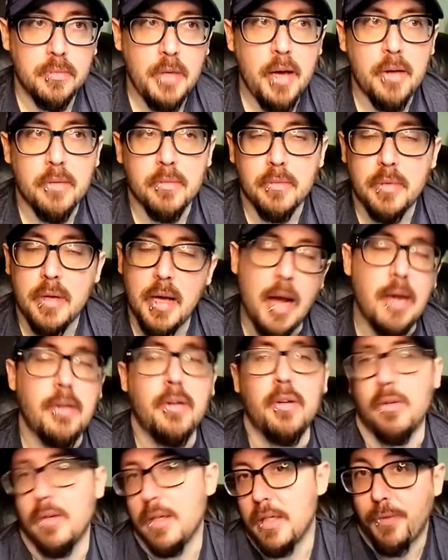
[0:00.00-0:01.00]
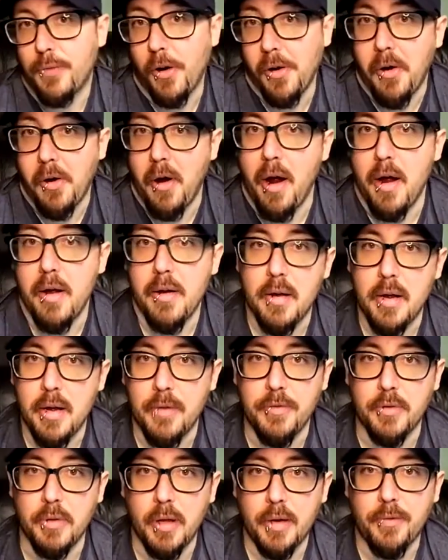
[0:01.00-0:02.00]
Yeah, I don't know. It's Far Cry.
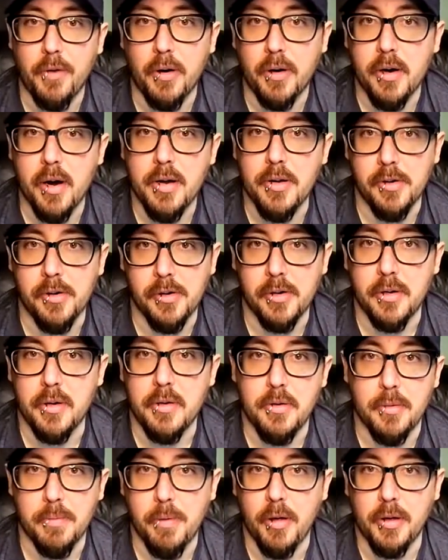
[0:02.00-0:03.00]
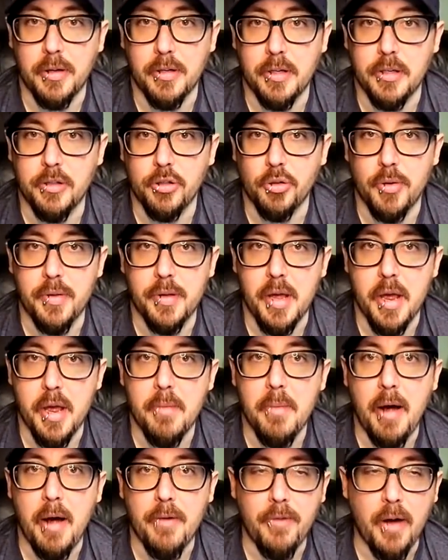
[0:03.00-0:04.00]
If you like Far Cry, you're probably going to enjoy the
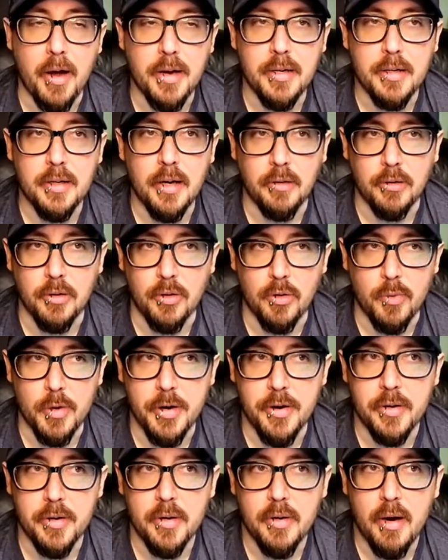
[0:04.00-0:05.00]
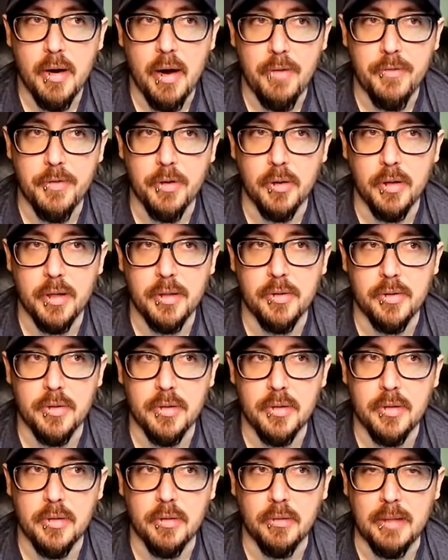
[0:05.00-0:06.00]
game. I find it a little weird. I feel like
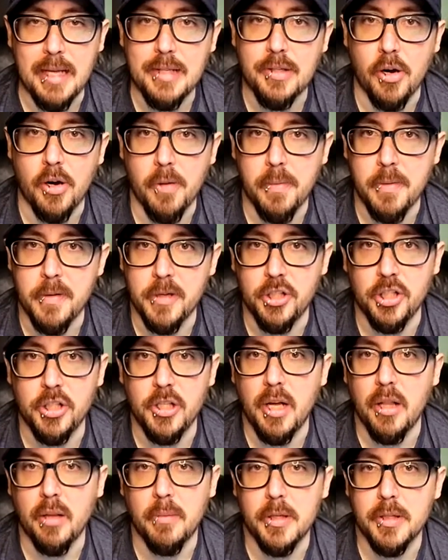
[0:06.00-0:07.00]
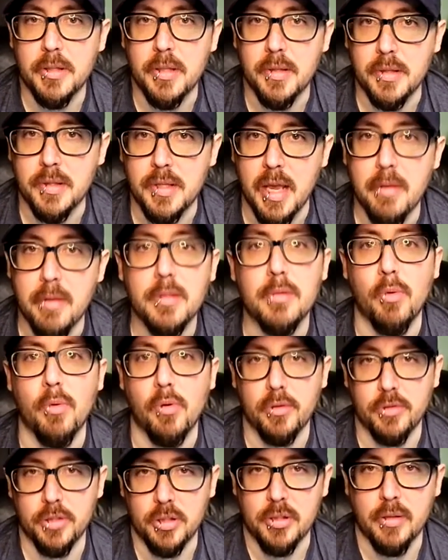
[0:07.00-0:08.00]
there's less RPG elements in this game. It's
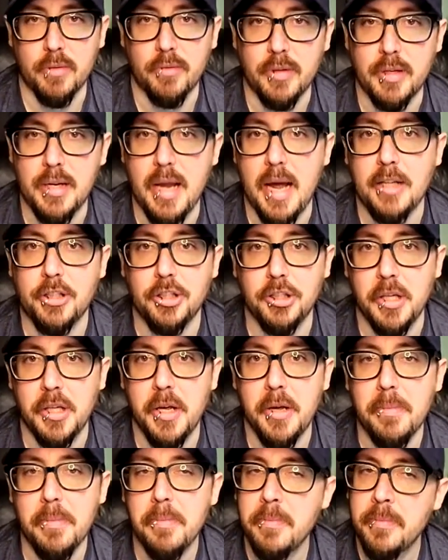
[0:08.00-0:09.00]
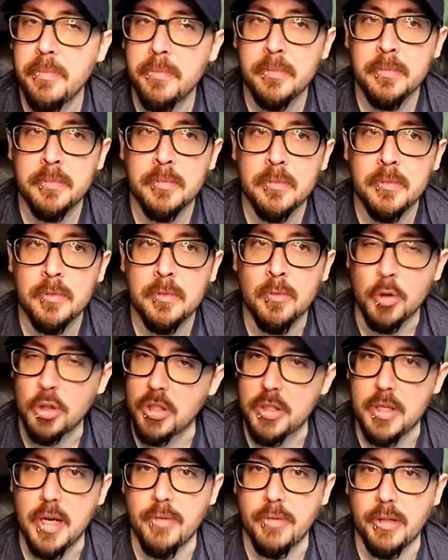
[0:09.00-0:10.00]
more just of an action game, which
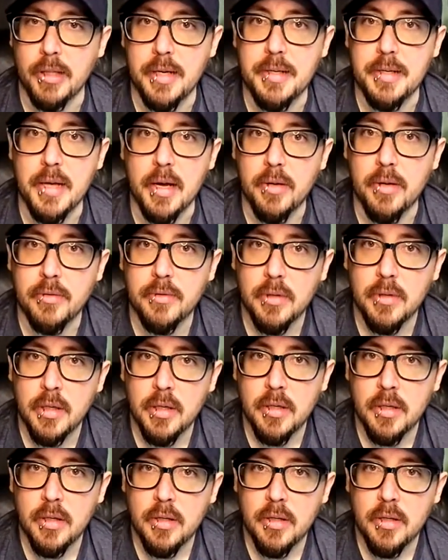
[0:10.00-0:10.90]
is kind of a letdown.